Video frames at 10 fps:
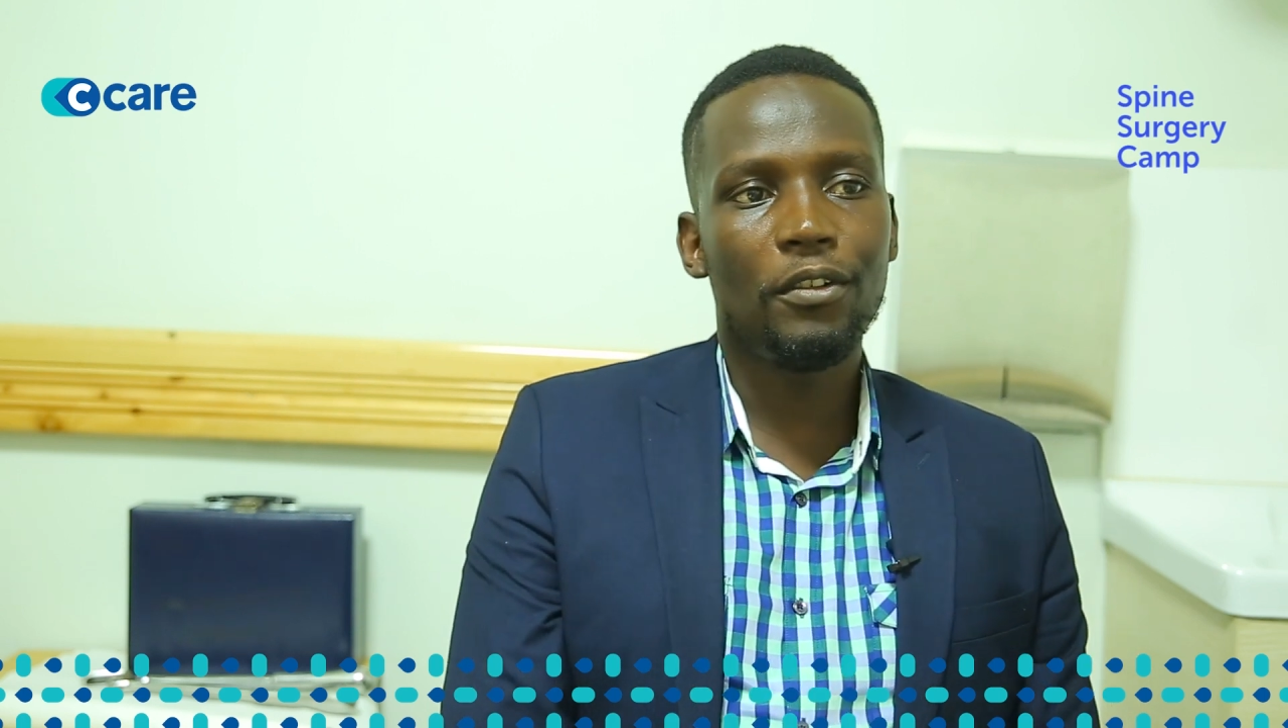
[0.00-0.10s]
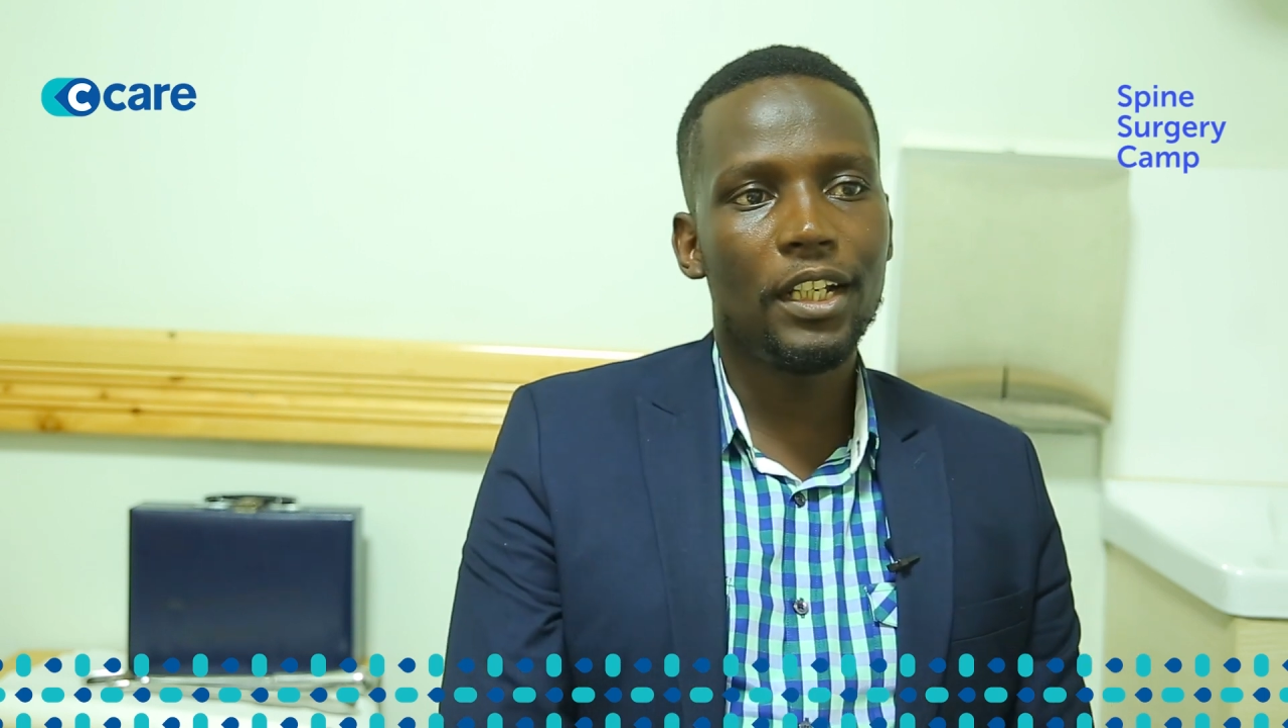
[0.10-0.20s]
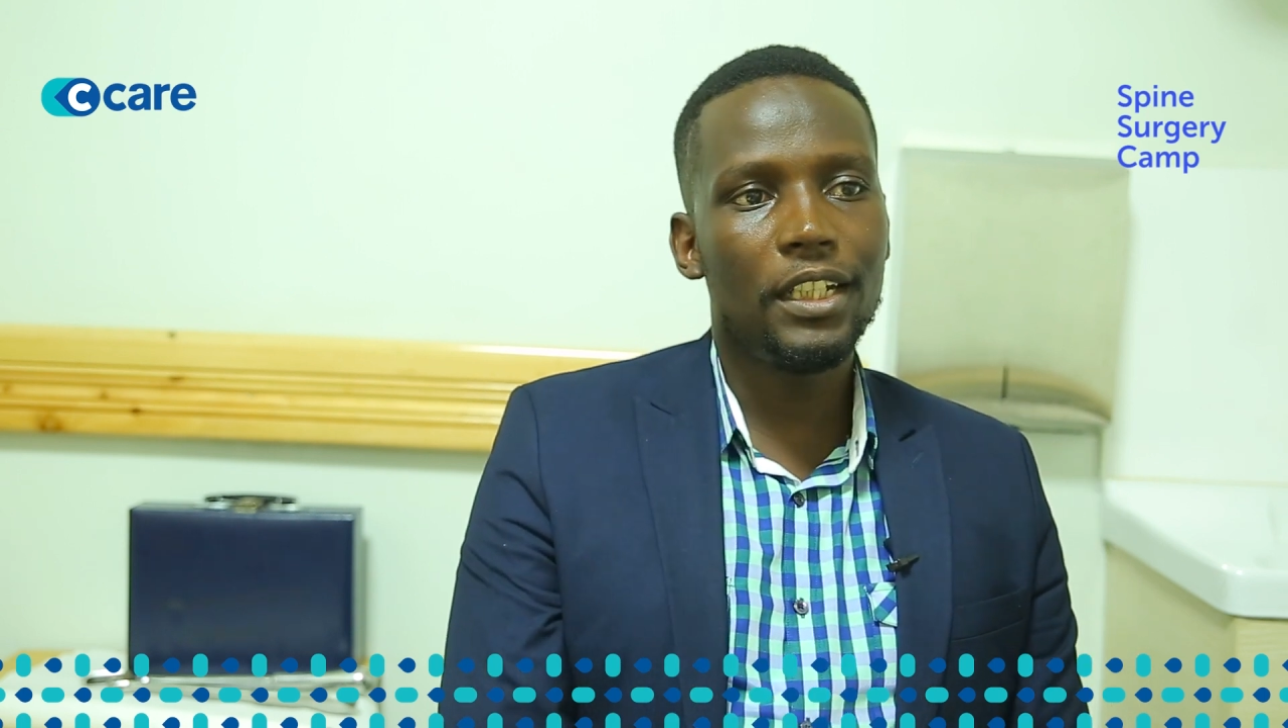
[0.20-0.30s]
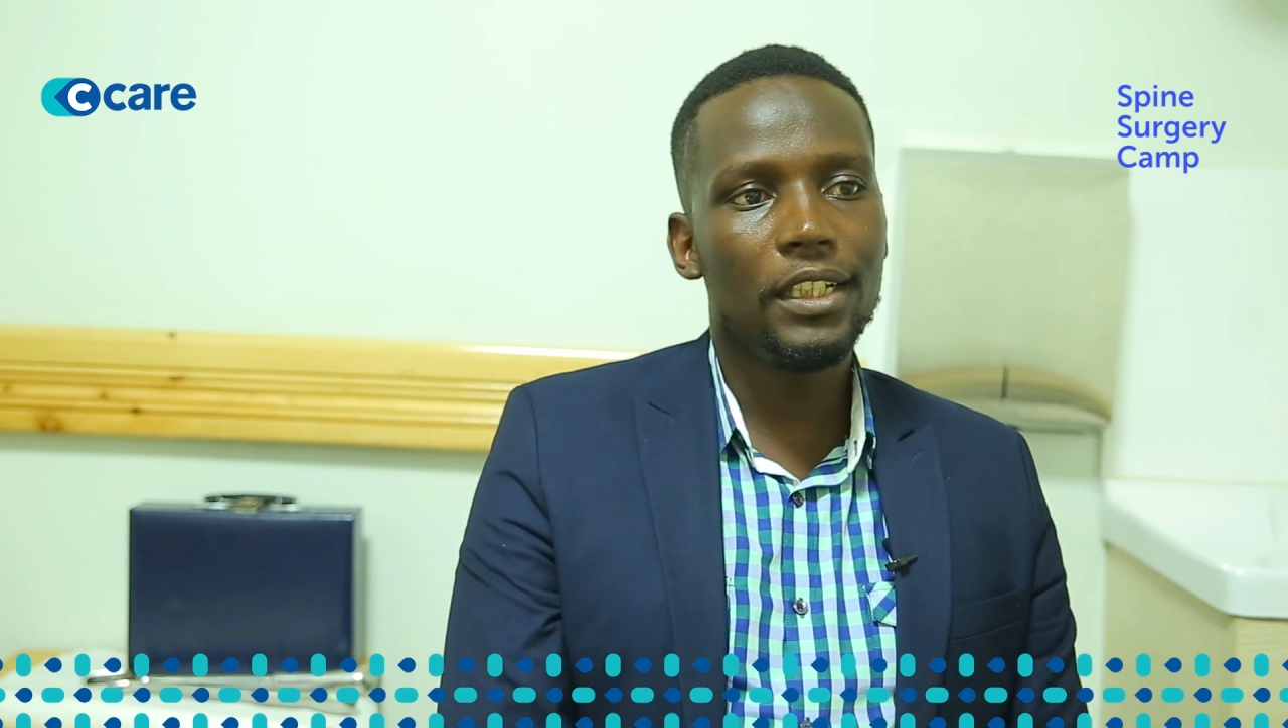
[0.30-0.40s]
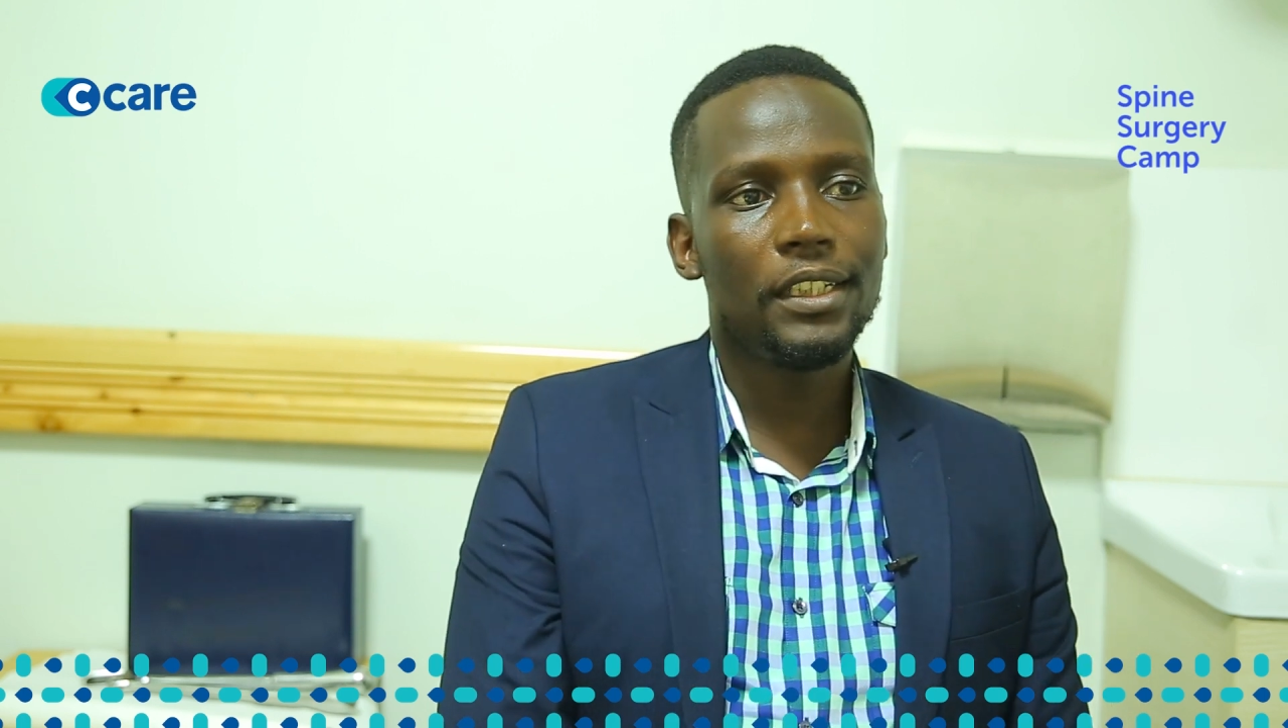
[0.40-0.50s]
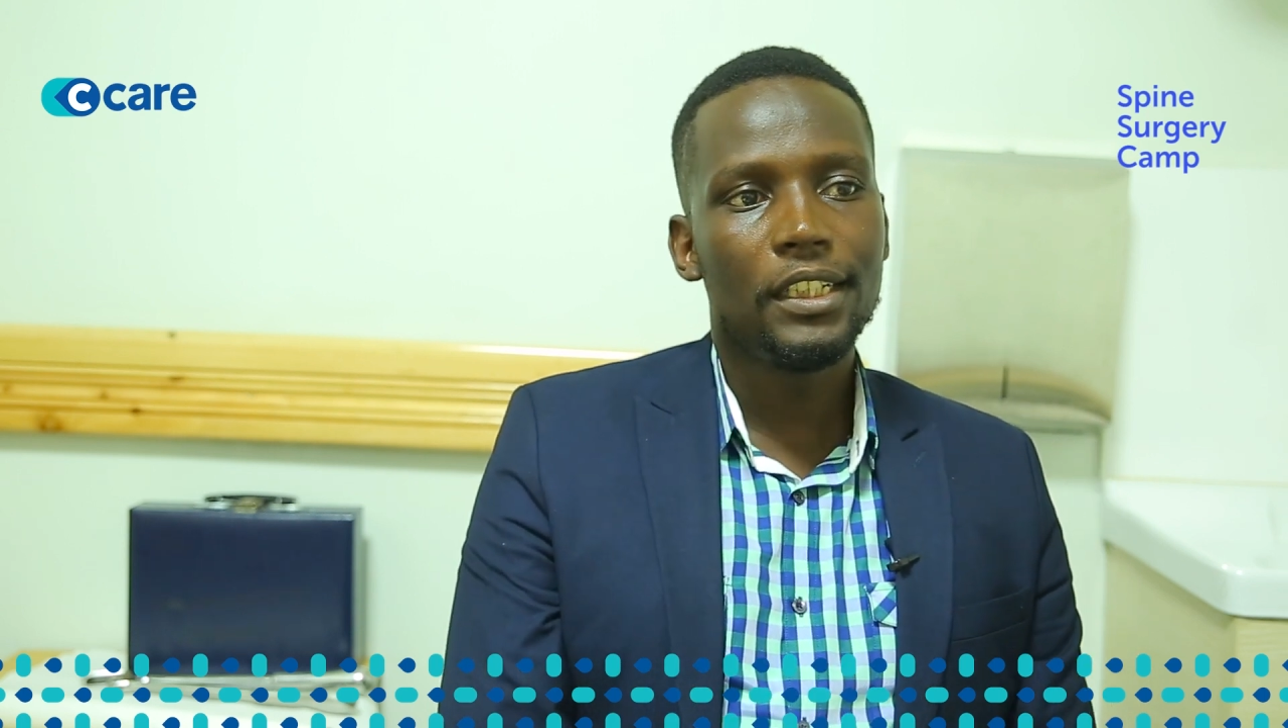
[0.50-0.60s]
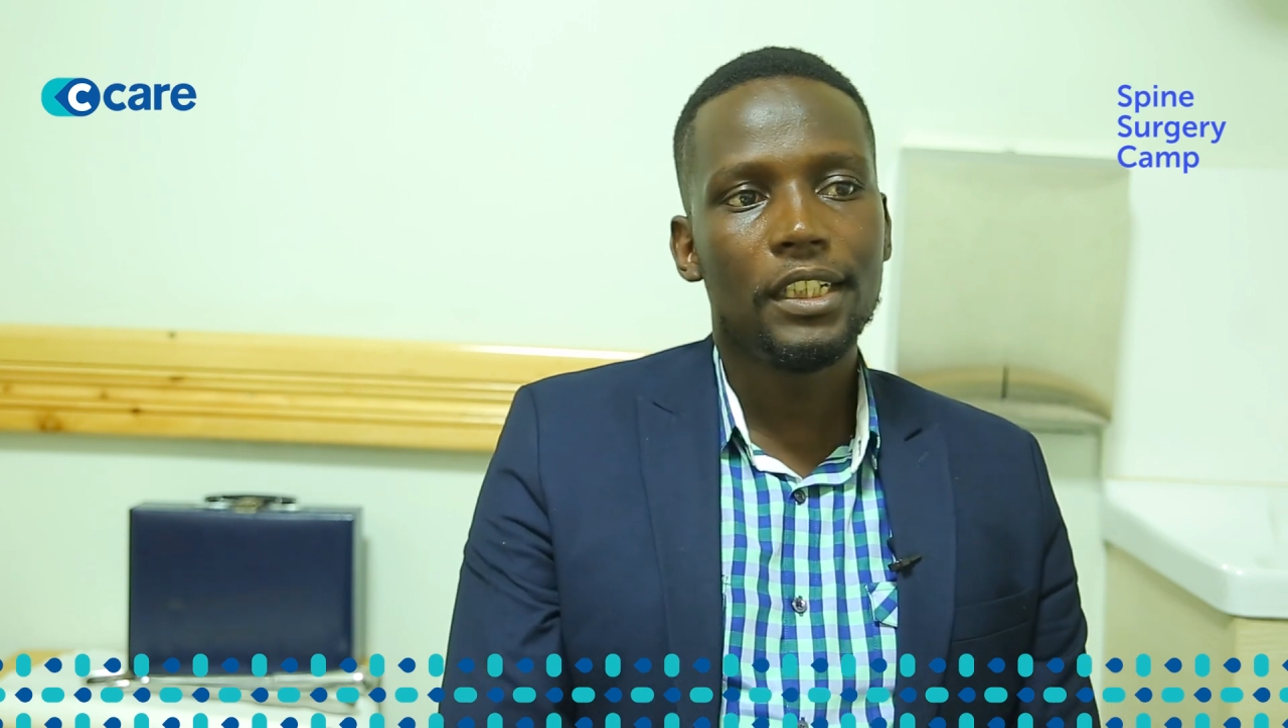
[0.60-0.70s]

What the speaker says: riding,